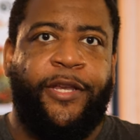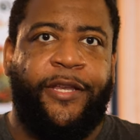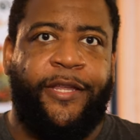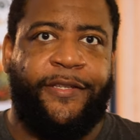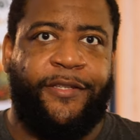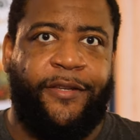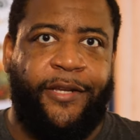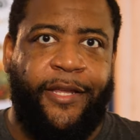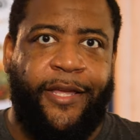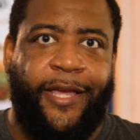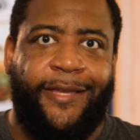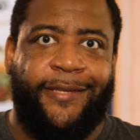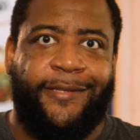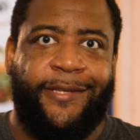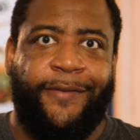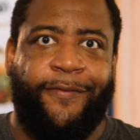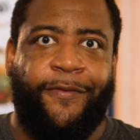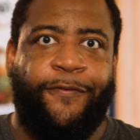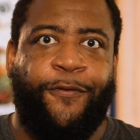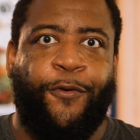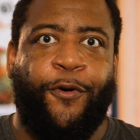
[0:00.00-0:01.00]
this on the a
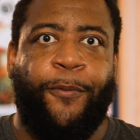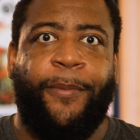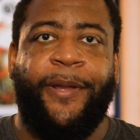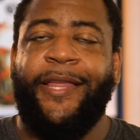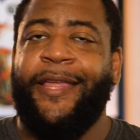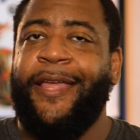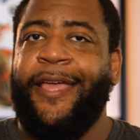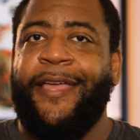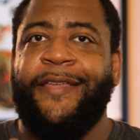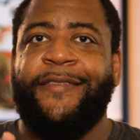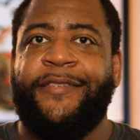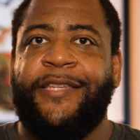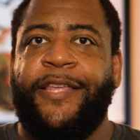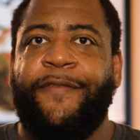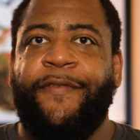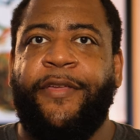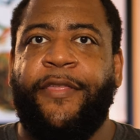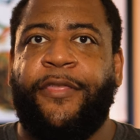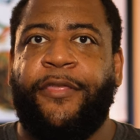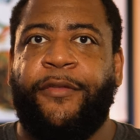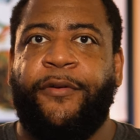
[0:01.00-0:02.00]
seven four, but the a
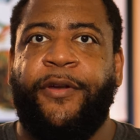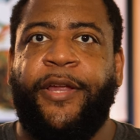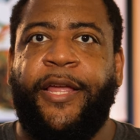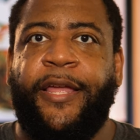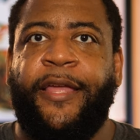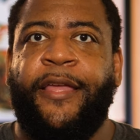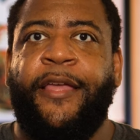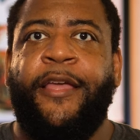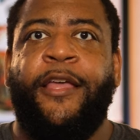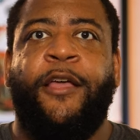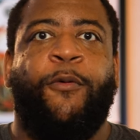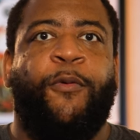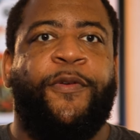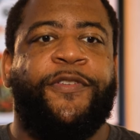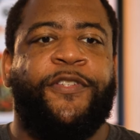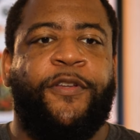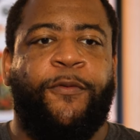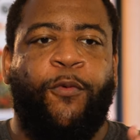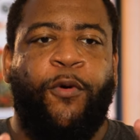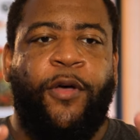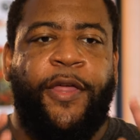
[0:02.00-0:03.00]
seven three was
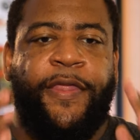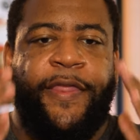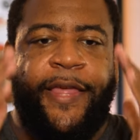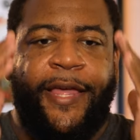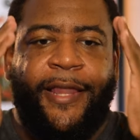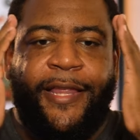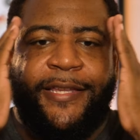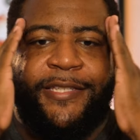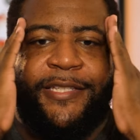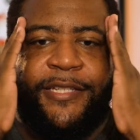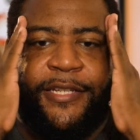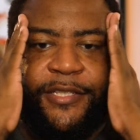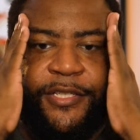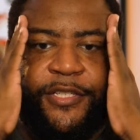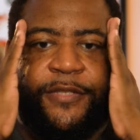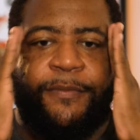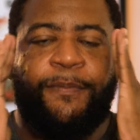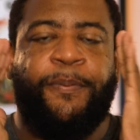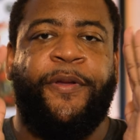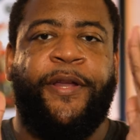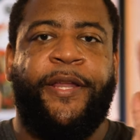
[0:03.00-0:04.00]
the one that, let's
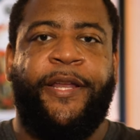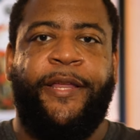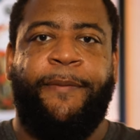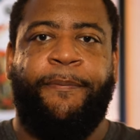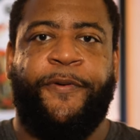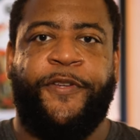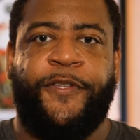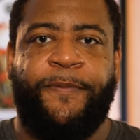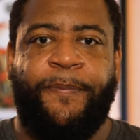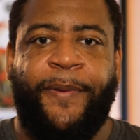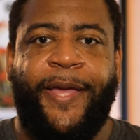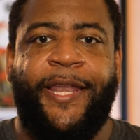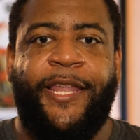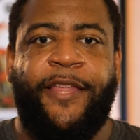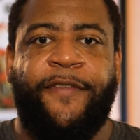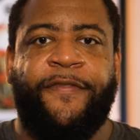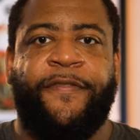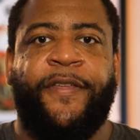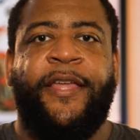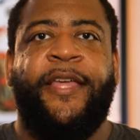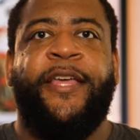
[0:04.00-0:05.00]
just put it in
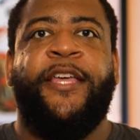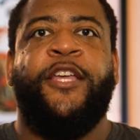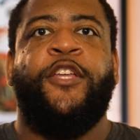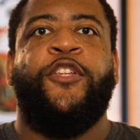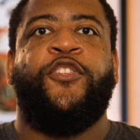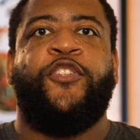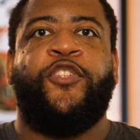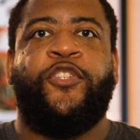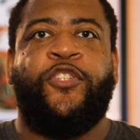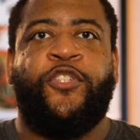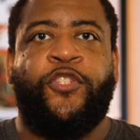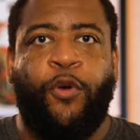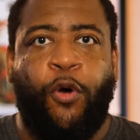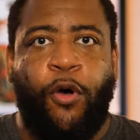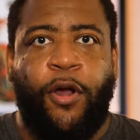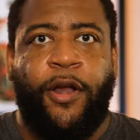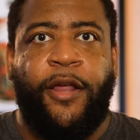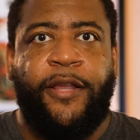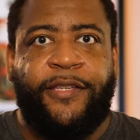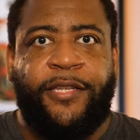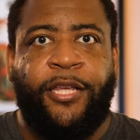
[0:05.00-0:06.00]
perspective,
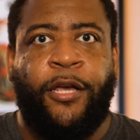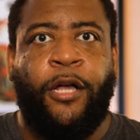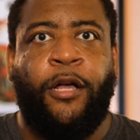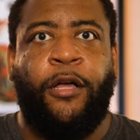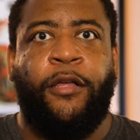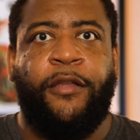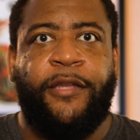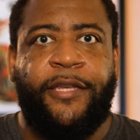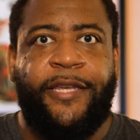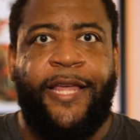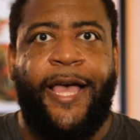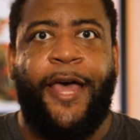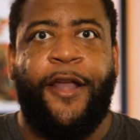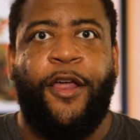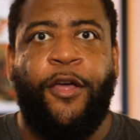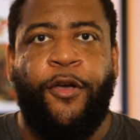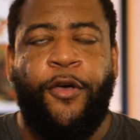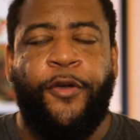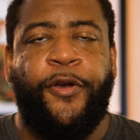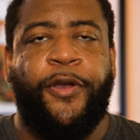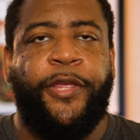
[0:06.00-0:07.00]
sort of took down
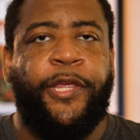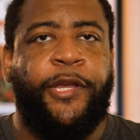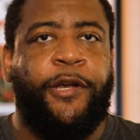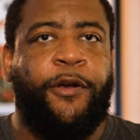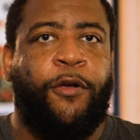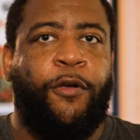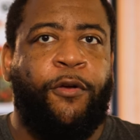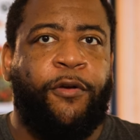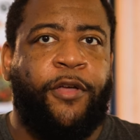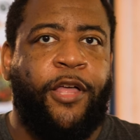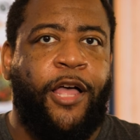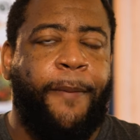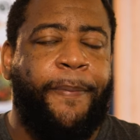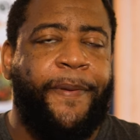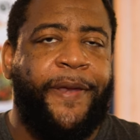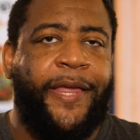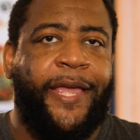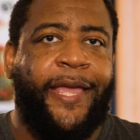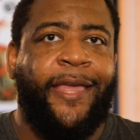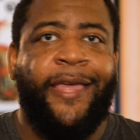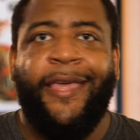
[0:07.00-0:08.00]
a hundred year old
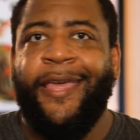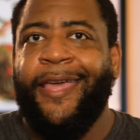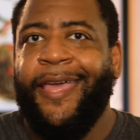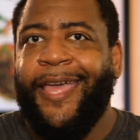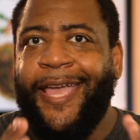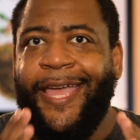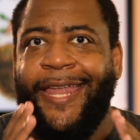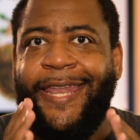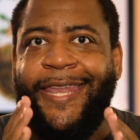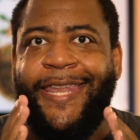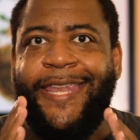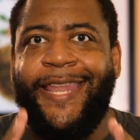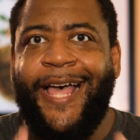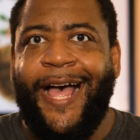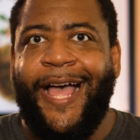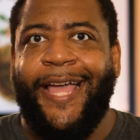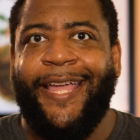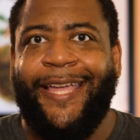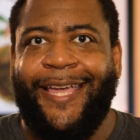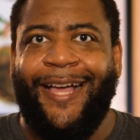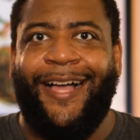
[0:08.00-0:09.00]
company in
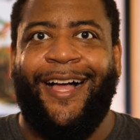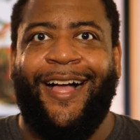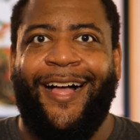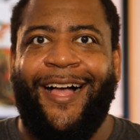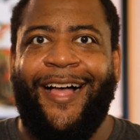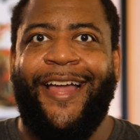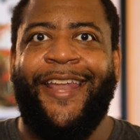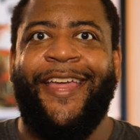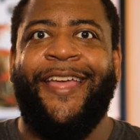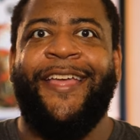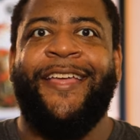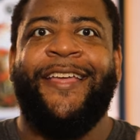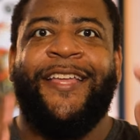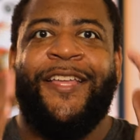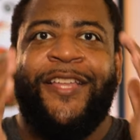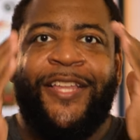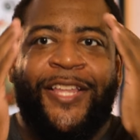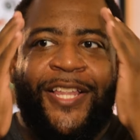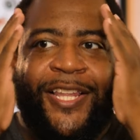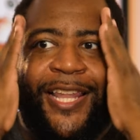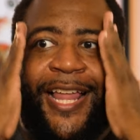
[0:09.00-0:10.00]
Nikon.
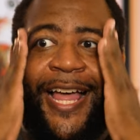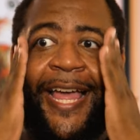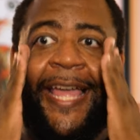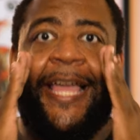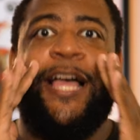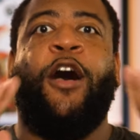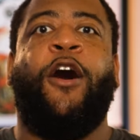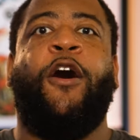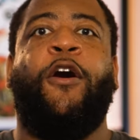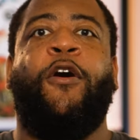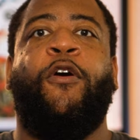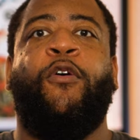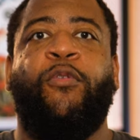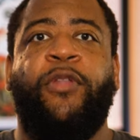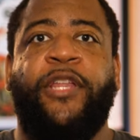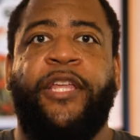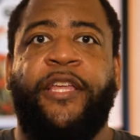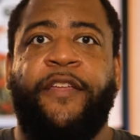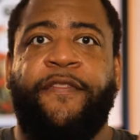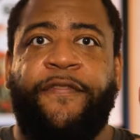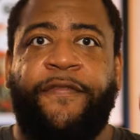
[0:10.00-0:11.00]
Like,
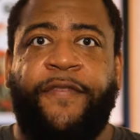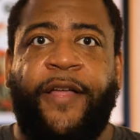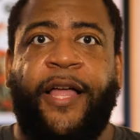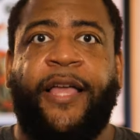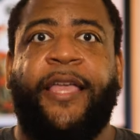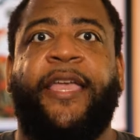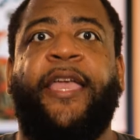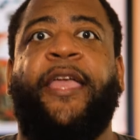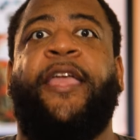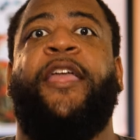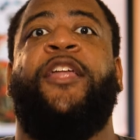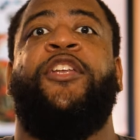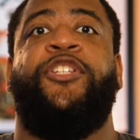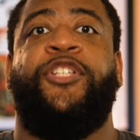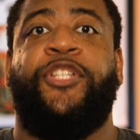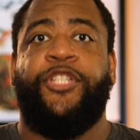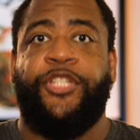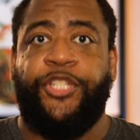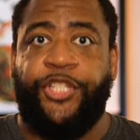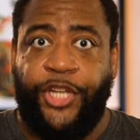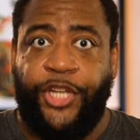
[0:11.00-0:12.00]
holy f***ing shit.